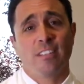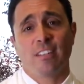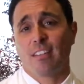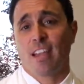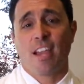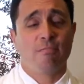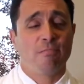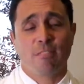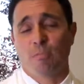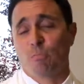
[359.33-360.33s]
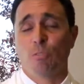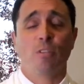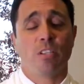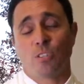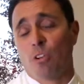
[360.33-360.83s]
and I
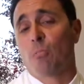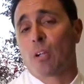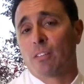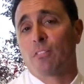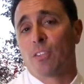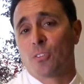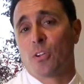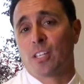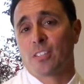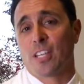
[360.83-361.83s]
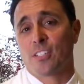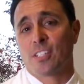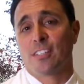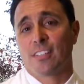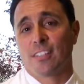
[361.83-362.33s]
really enjoy working for this organization.